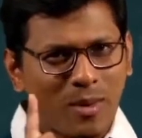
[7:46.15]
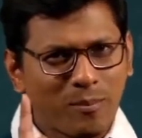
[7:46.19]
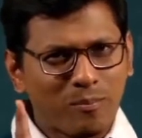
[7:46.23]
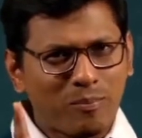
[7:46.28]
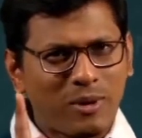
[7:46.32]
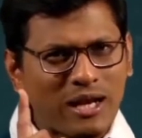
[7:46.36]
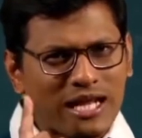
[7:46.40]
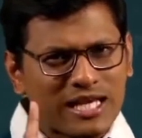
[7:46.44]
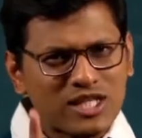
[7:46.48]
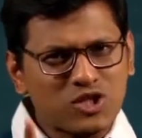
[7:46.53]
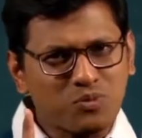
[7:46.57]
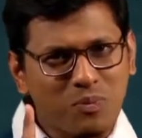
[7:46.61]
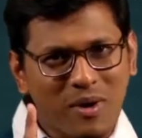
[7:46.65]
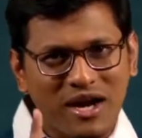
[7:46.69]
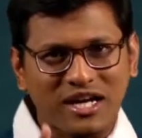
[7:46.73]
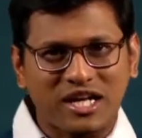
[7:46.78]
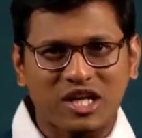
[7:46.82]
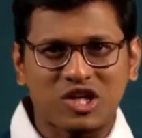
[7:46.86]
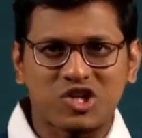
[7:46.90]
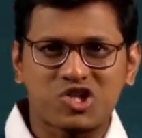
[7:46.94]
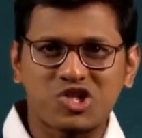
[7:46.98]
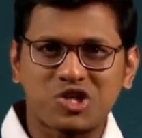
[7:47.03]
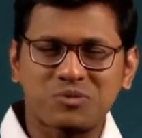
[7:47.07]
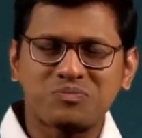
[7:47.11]
Please pay
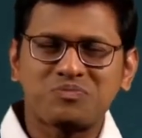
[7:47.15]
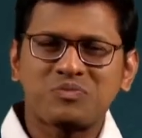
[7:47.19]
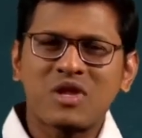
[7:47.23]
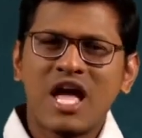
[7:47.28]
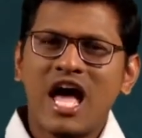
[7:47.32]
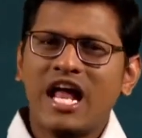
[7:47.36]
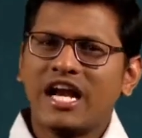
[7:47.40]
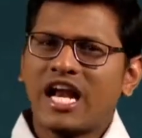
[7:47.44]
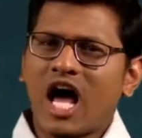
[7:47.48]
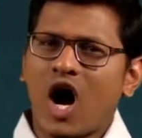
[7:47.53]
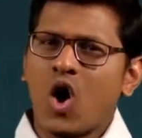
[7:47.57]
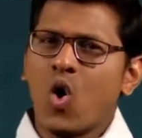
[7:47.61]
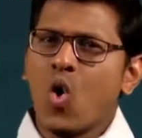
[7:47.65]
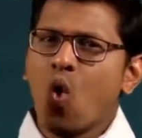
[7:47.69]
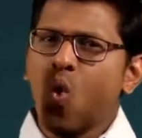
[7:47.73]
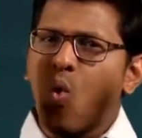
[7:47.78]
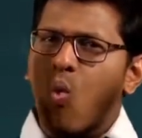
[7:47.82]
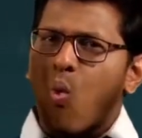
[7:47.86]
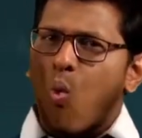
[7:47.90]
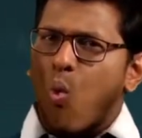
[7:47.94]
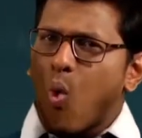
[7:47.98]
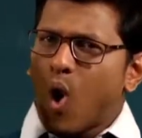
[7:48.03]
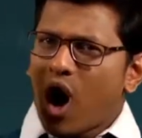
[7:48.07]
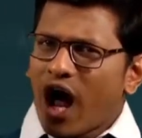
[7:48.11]
attention. Now,
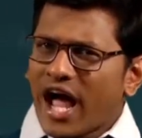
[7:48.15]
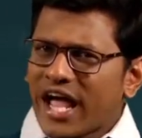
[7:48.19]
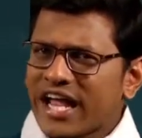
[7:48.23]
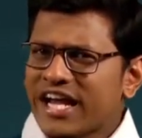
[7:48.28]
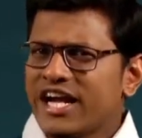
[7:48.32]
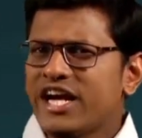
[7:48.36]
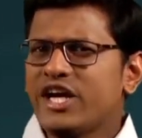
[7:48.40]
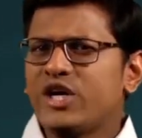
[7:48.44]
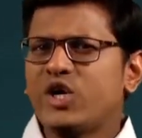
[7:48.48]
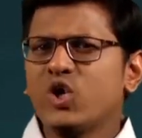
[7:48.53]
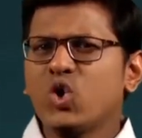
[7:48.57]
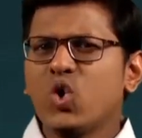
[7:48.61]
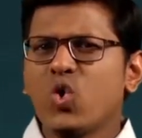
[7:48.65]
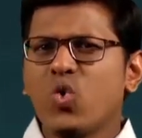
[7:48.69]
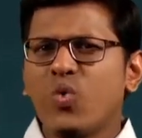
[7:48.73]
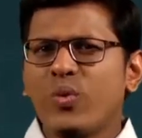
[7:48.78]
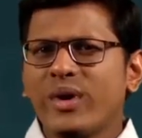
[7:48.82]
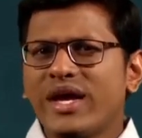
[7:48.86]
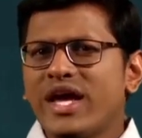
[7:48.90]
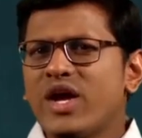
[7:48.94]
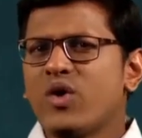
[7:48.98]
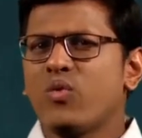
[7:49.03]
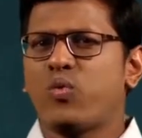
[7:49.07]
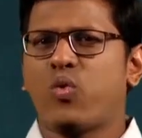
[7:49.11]
why do
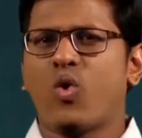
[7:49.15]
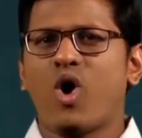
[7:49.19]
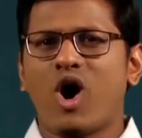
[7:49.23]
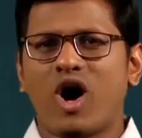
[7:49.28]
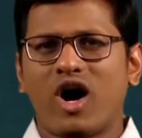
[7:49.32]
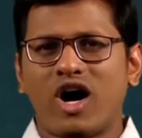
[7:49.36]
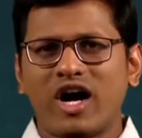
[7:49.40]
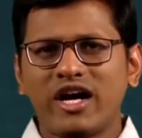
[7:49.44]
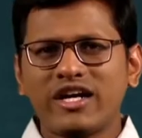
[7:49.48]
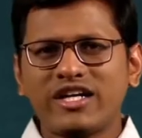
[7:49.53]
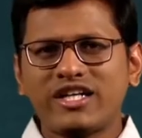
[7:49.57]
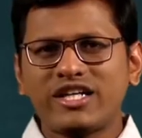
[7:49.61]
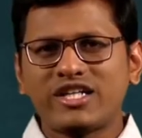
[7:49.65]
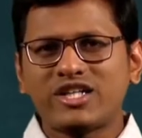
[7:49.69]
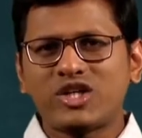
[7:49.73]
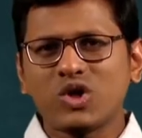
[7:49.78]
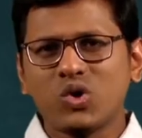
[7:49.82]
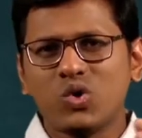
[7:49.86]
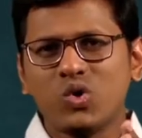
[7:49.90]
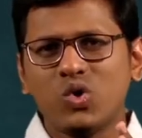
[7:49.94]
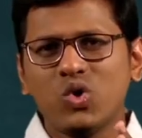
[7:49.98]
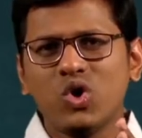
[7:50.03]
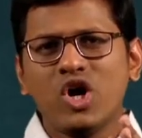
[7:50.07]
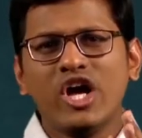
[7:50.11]
we want
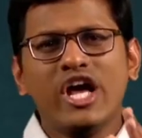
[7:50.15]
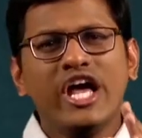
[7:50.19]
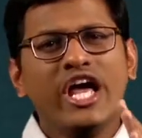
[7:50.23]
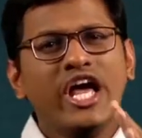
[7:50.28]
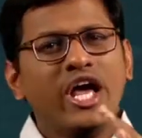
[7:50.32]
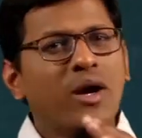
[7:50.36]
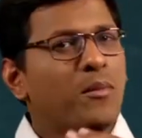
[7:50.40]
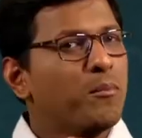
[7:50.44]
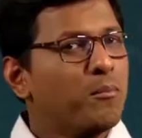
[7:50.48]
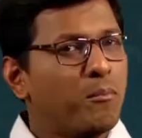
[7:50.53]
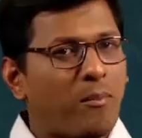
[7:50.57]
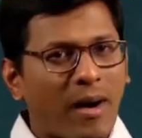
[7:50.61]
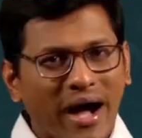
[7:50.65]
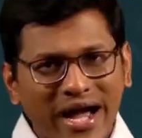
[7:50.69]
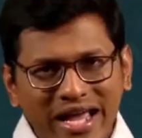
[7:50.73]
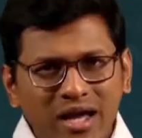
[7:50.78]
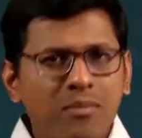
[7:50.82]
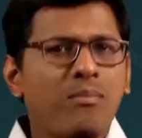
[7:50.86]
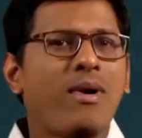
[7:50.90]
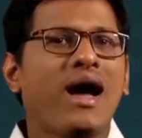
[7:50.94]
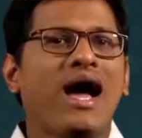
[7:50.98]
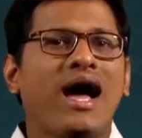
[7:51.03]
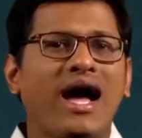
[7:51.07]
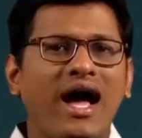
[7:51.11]
to buy
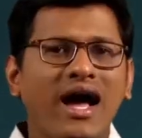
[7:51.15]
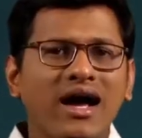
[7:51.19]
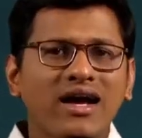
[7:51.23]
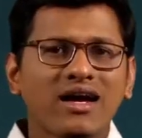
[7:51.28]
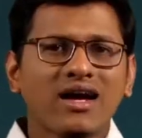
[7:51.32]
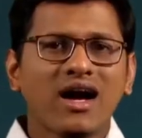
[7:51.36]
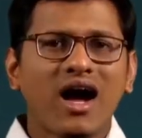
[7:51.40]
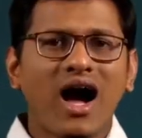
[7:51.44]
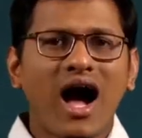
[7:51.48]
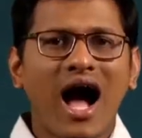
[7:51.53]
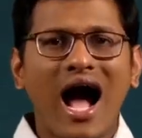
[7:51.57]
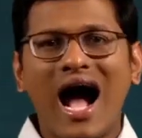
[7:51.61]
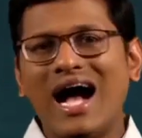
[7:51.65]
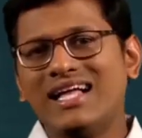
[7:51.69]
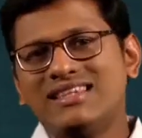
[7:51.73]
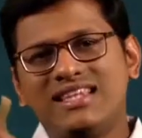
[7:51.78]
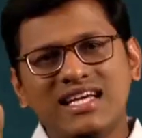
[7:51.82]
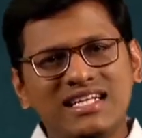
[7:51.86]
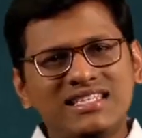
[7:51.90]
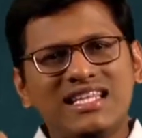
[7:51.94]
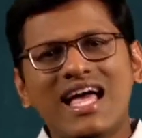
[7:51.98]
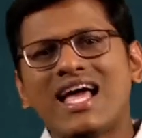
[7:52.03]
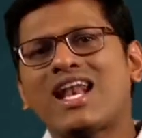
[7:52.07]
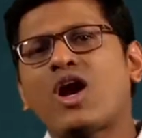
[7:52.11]
back
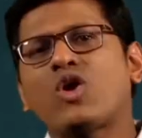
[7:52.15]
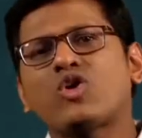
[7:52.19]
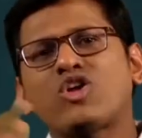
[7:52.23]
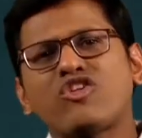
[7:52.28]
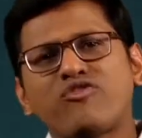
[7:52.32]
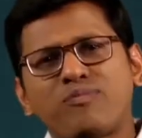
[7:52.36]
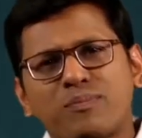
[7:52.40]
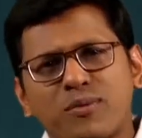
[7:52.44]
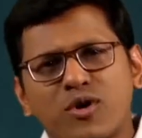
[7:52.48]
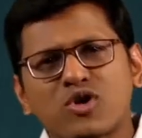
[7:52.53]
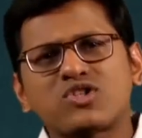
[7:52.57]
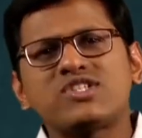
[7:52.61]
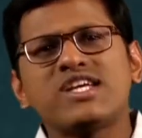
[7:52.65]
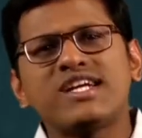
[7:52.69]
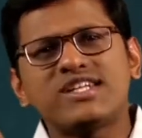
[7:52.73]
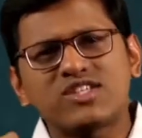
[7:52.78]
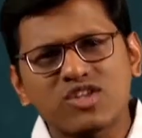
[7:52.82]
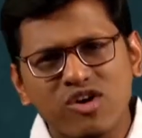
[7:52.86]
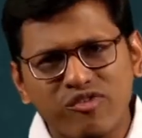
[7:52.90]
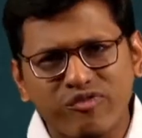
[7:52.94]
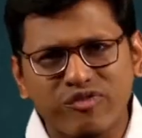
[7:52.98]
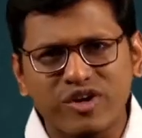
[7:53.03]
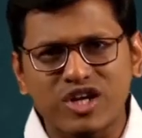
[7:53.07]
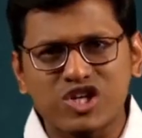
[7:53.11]
other than out of proceeds
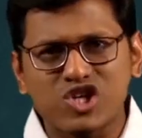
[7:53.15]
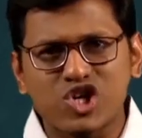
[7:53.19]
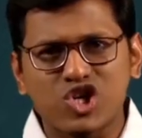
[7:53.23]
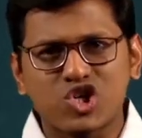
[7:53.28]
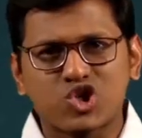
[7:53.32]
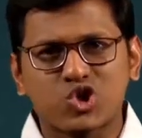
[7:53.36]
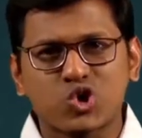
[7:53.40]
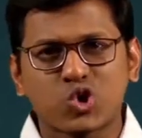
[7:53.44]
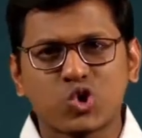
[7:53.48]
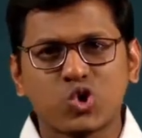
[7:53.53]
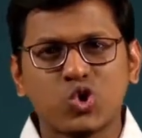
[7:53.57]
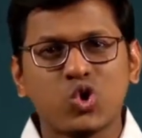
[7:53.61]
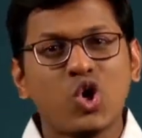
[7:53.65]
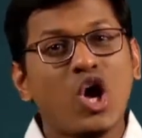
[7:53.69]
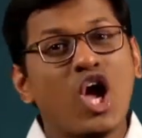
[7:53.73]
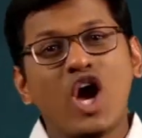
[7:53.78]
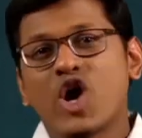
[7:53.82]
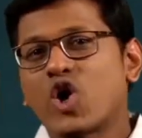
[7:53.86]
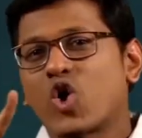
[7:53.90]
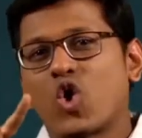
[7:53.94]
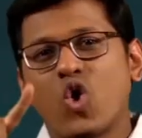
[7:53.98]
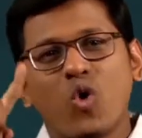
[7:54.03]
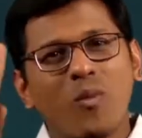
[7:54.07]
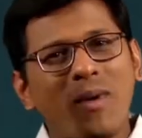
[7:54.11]
of fresh issue?
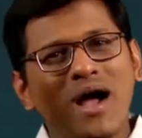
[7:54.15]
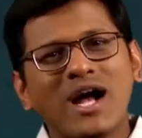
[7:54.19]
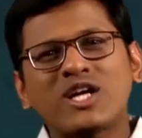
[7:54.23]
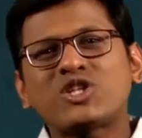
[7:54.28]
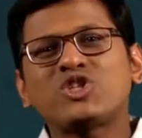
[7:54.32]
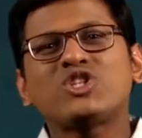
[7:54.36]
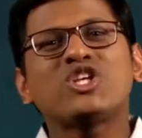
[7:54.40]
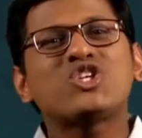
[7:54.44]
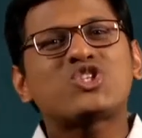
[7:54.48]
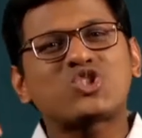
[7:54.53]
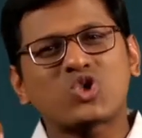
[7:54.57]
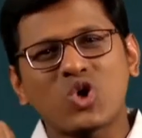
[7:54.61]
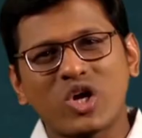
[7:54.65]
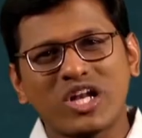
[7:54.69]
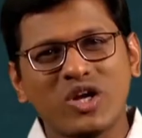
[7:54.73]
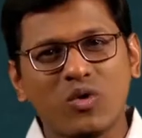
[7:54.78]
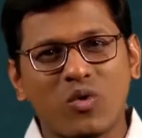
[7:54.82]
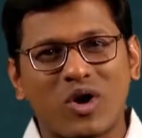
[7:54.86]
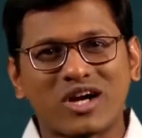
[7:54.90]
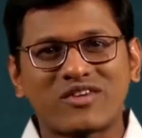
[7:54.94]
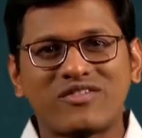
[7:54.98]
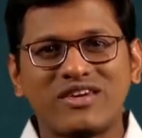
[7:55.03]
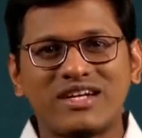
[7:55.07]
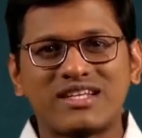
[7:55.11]
Go back to the story
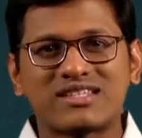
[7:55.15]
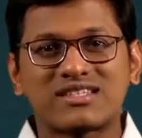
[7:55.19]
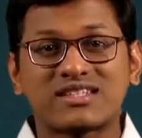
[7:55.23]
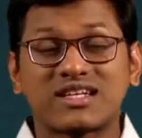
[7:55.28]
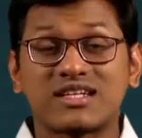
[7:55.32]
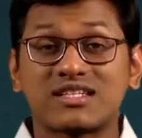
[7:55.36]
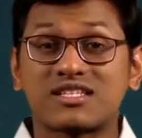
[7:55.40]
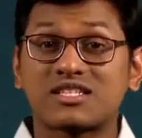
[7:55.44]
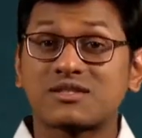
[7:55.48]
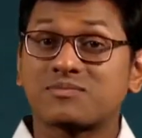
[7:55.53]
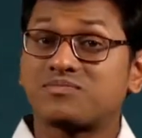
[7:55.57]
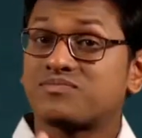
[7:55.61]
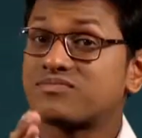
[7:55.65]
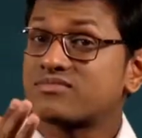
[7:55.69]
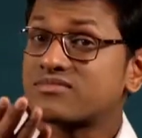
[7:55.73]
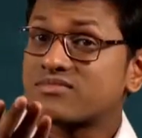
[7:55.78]
what we discussed.